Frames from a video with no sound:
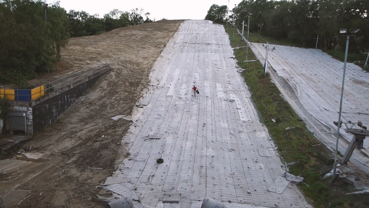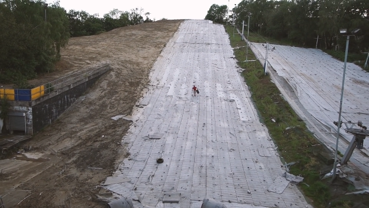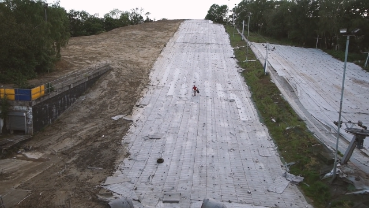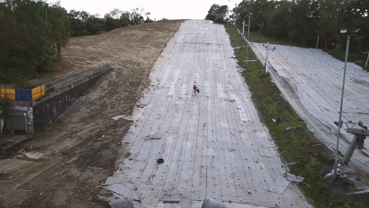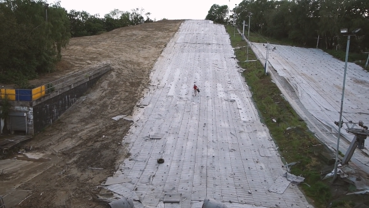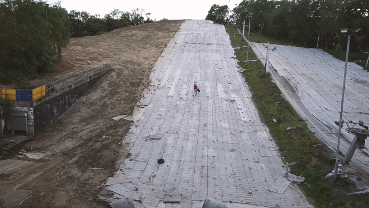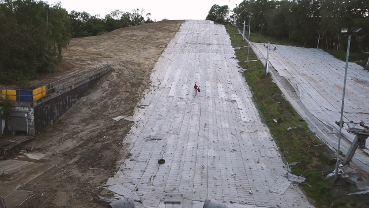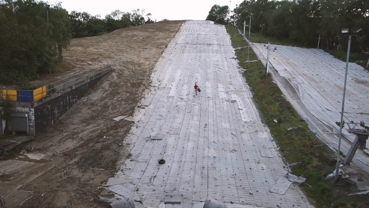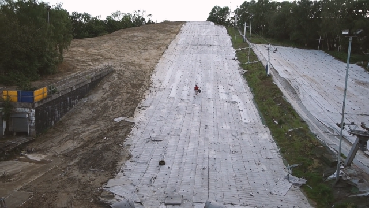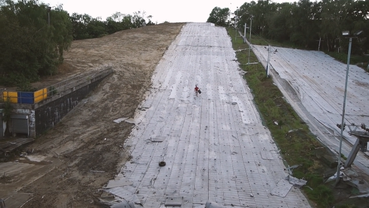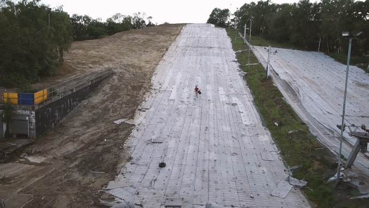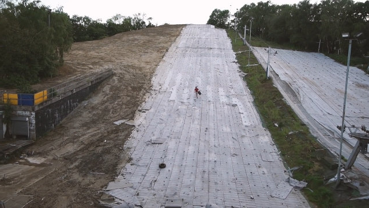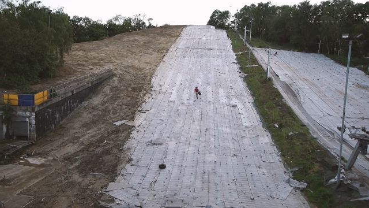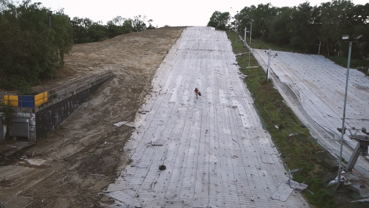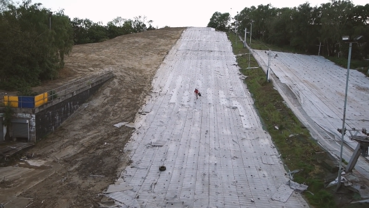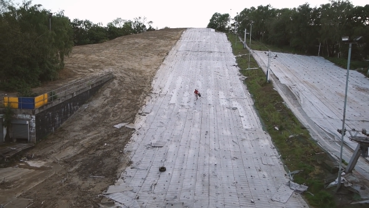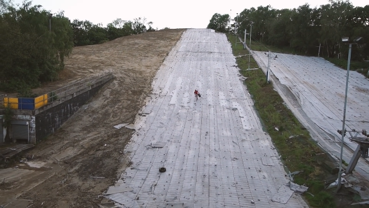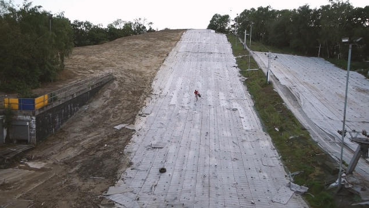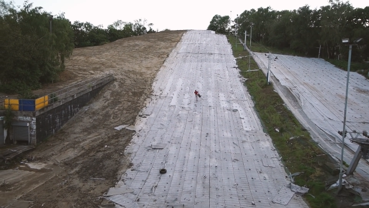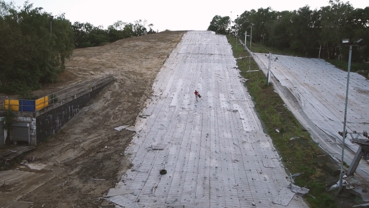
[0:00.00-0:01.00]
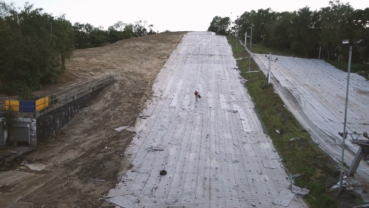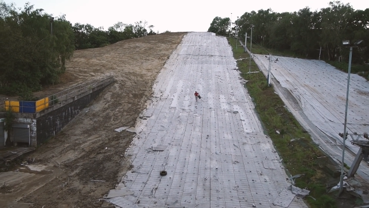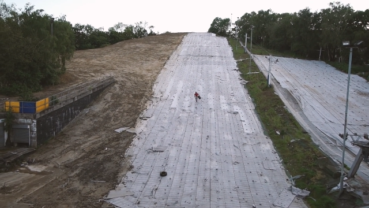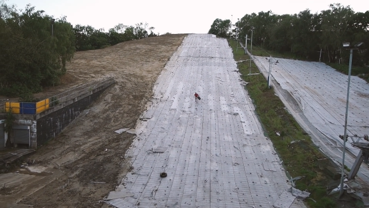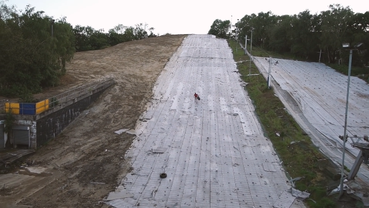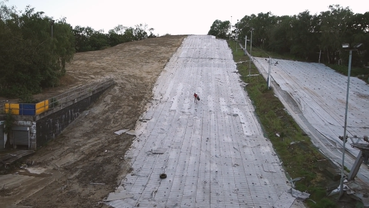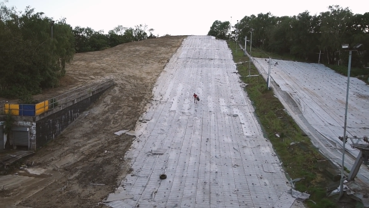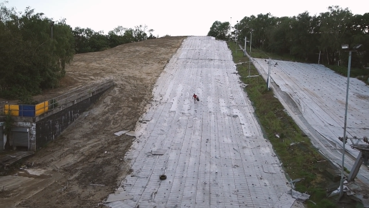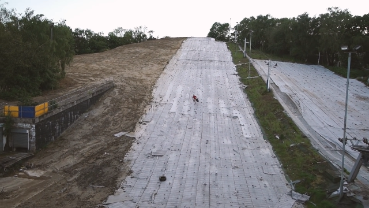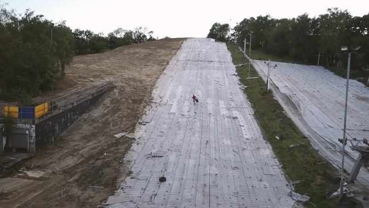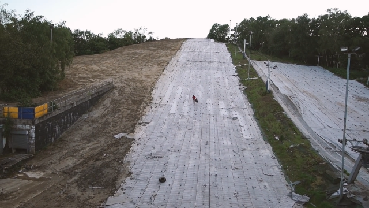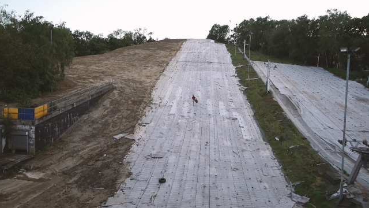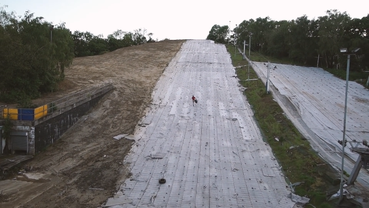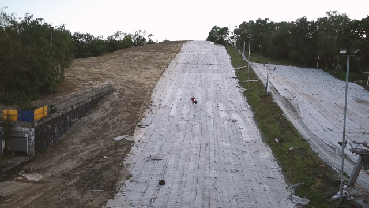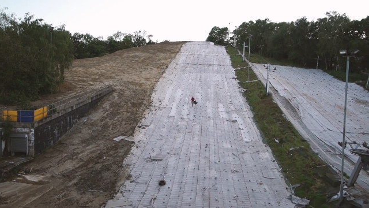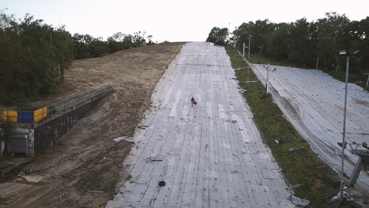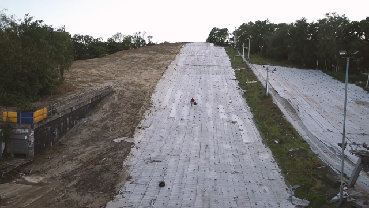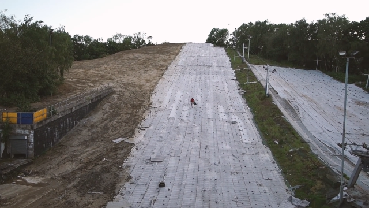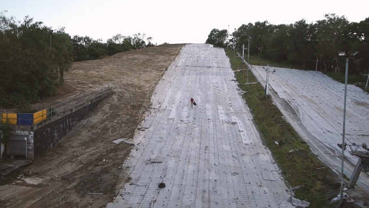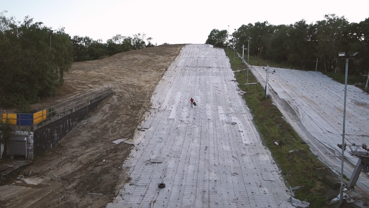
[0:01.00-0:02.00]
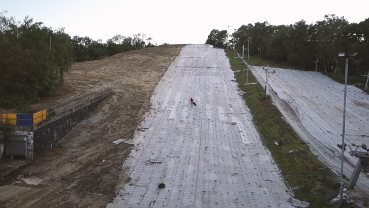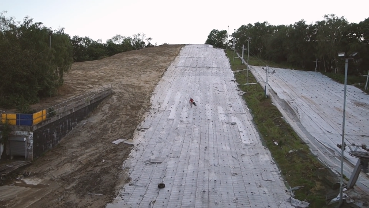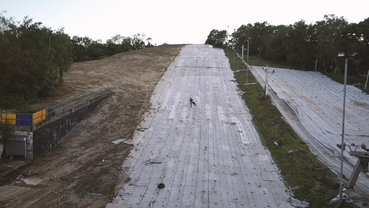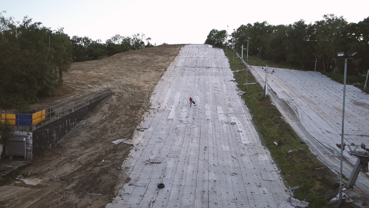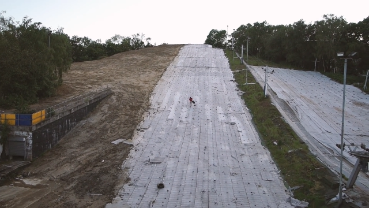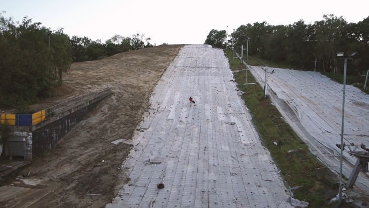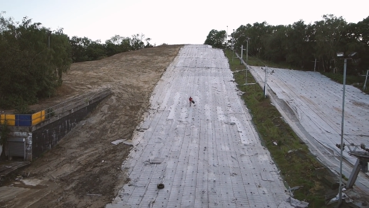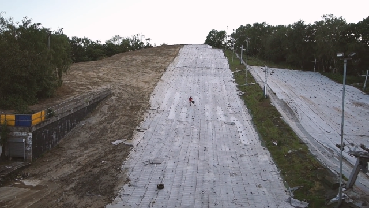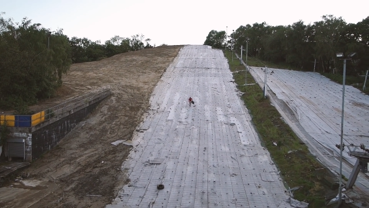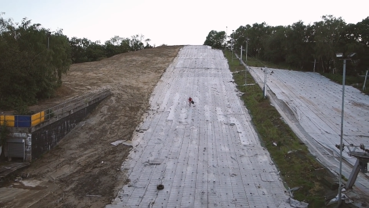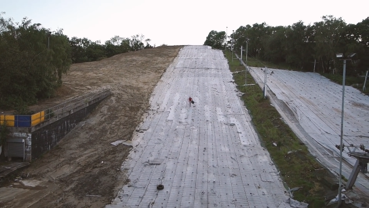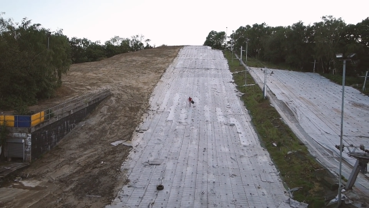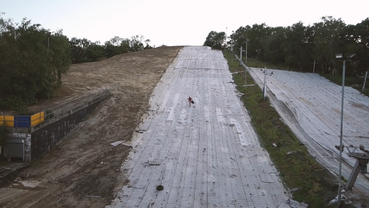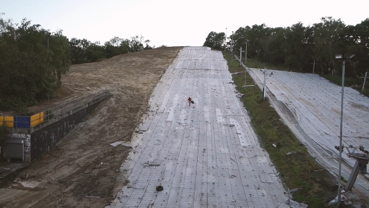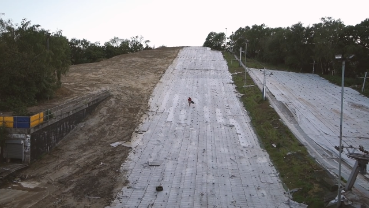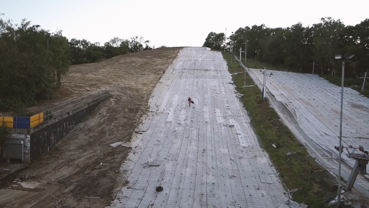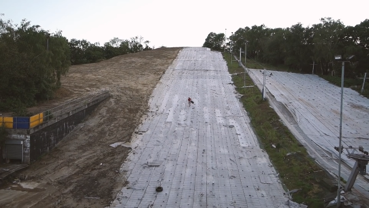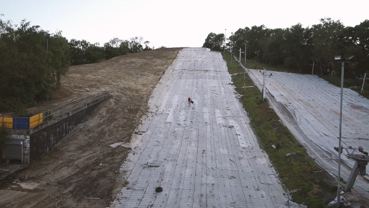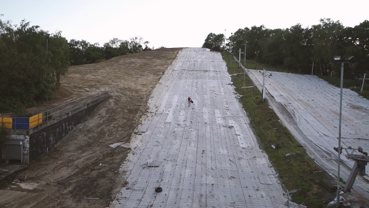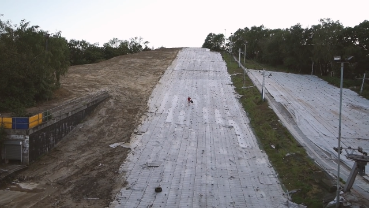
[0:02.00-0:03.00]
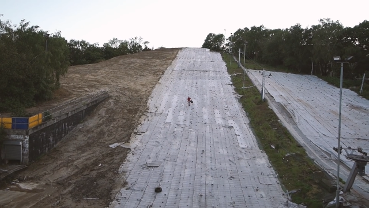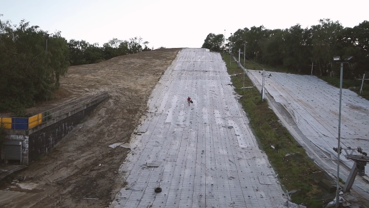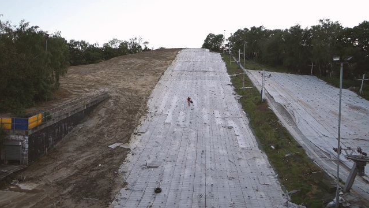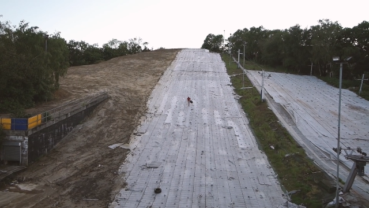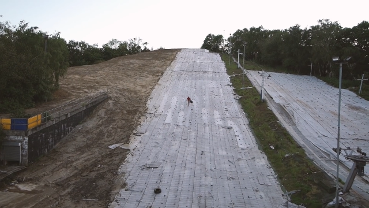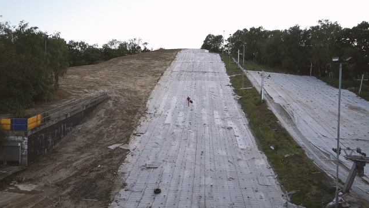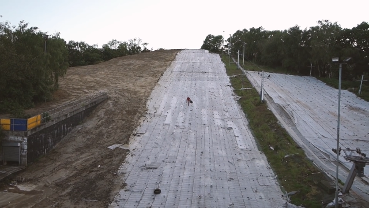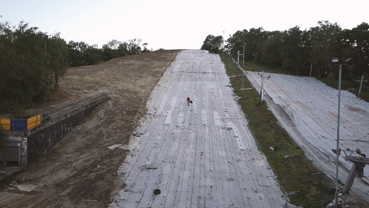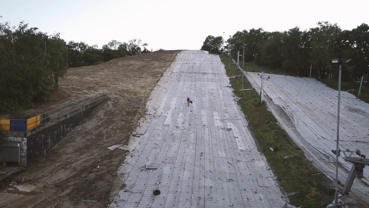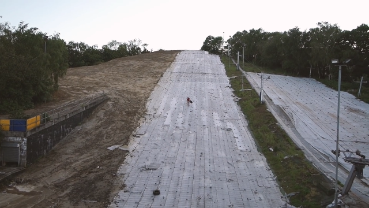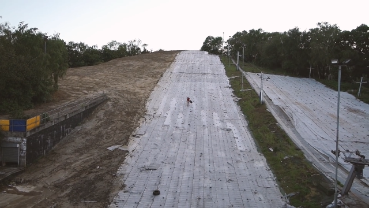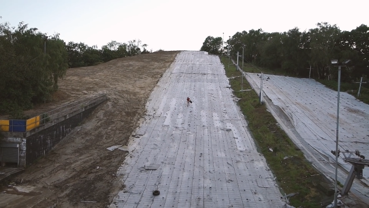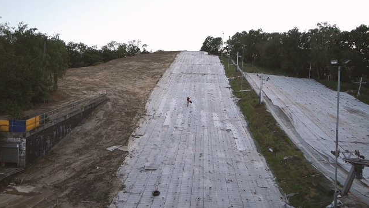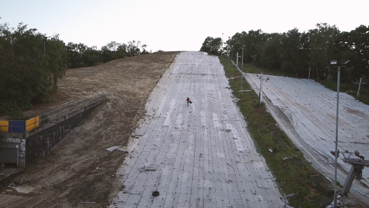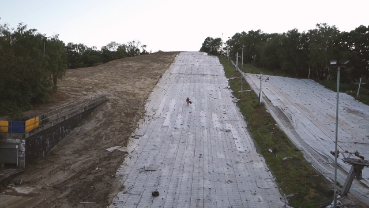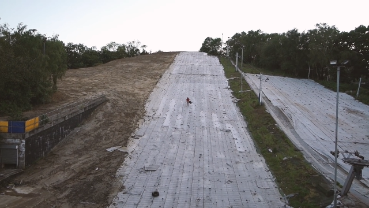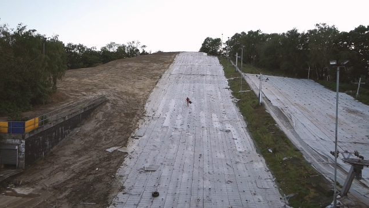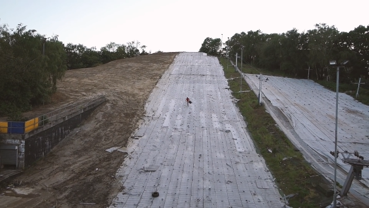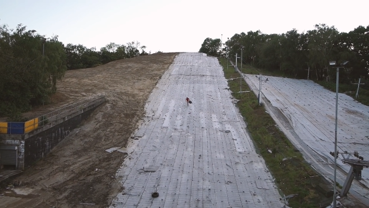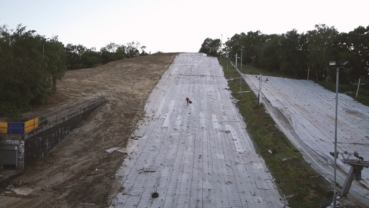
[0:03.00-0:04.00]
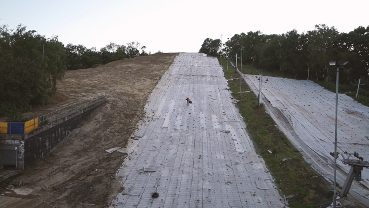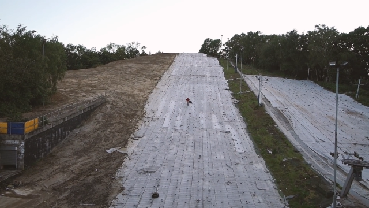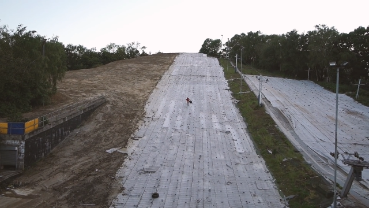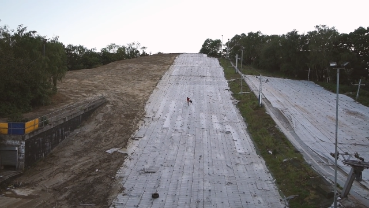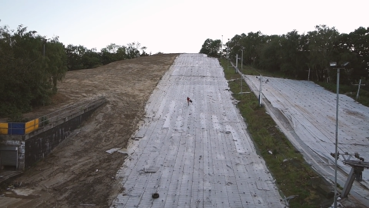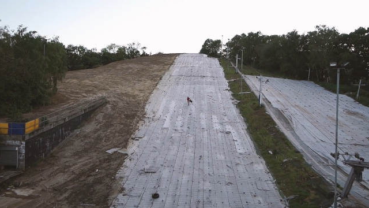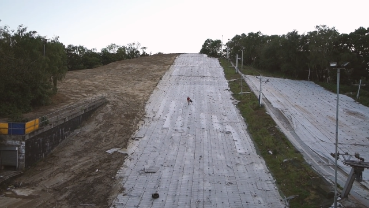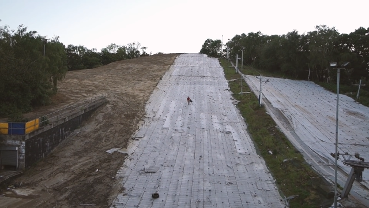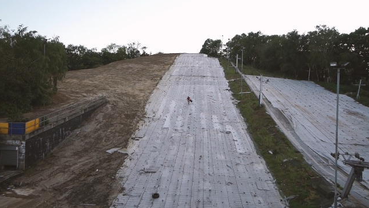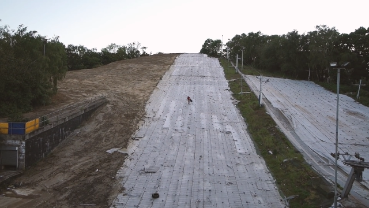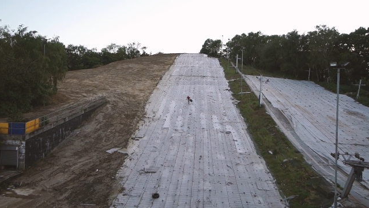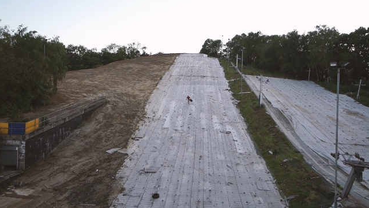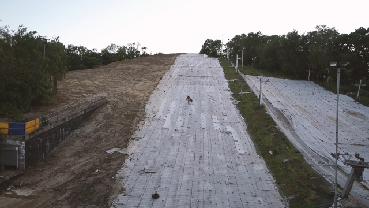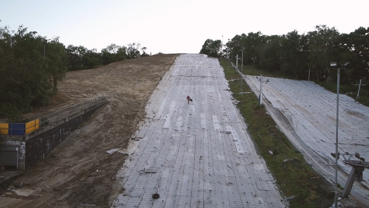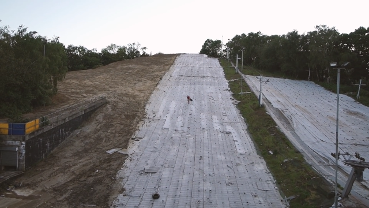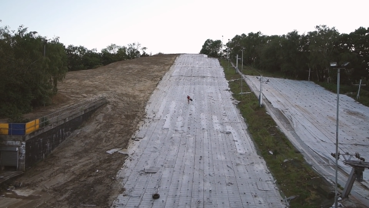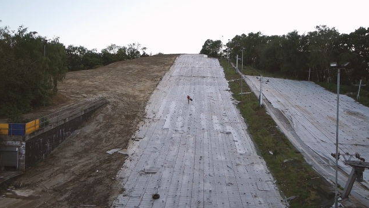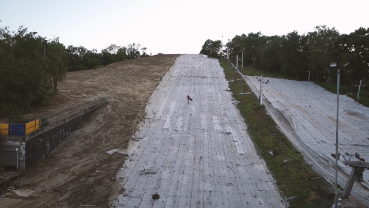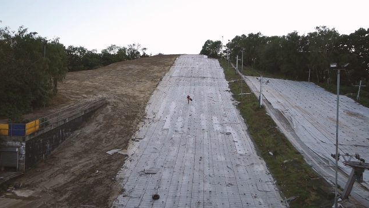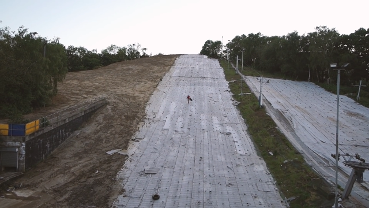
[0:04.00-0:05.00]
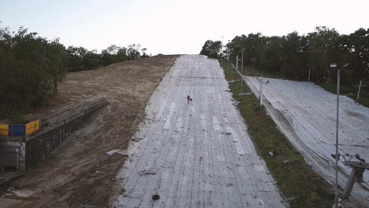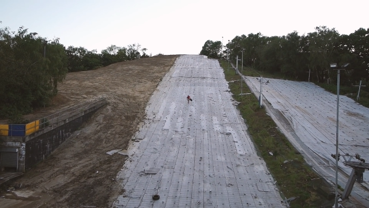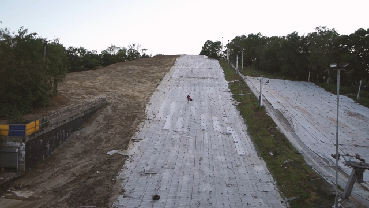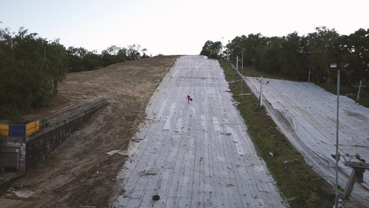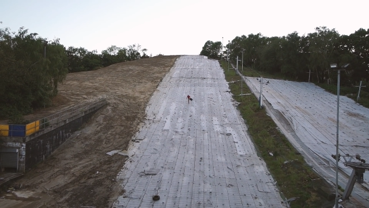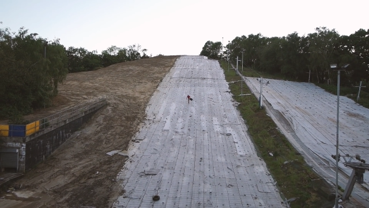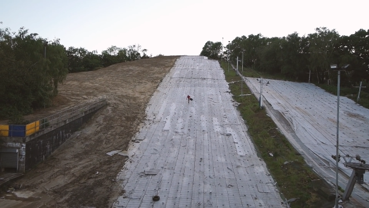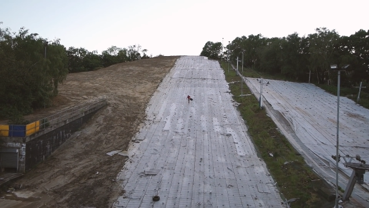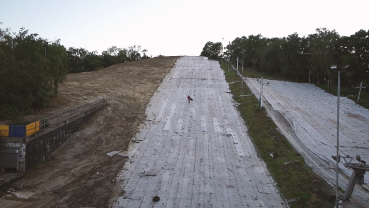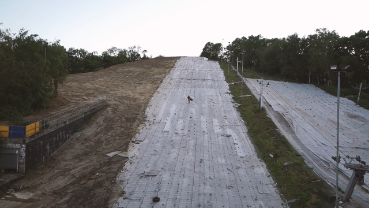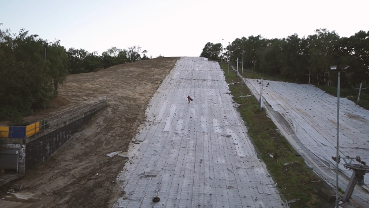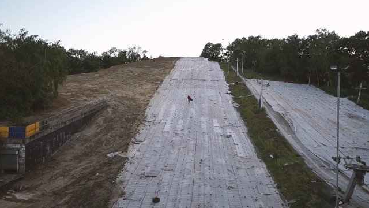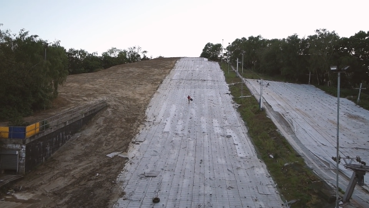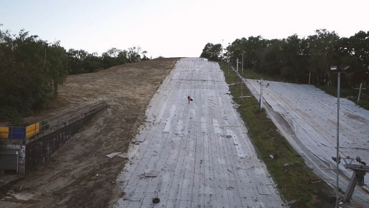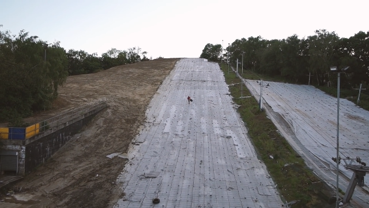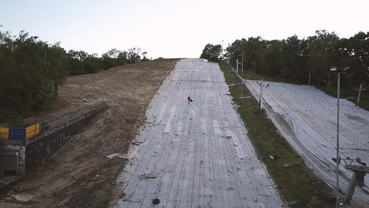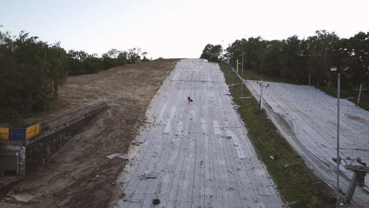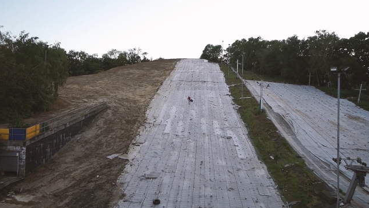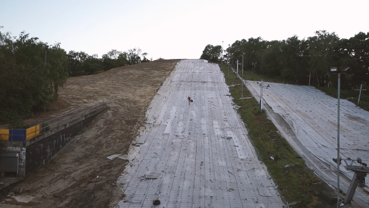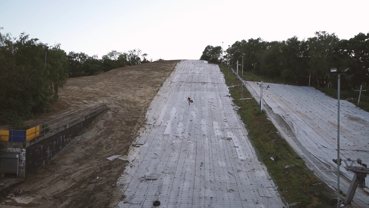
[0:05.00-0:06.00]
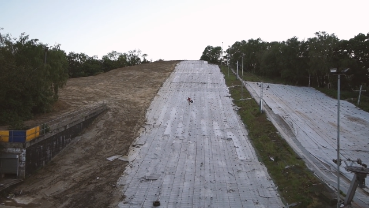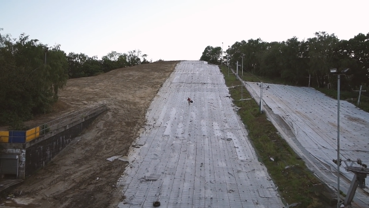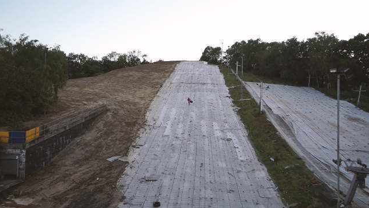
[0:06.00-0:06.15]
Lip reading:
[unreadable: no face in view]